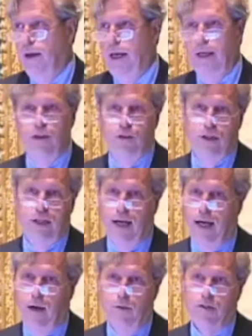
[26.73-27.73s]
And
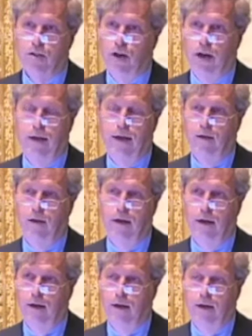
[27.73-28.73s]
today I was talking,
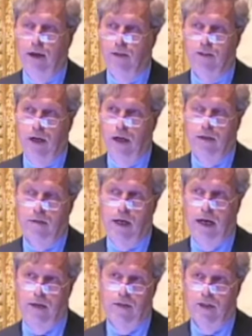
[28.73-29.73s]
a
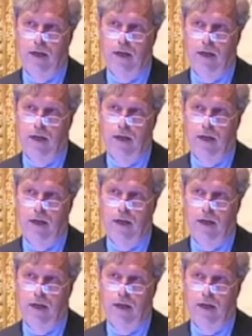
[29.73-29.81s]
scientist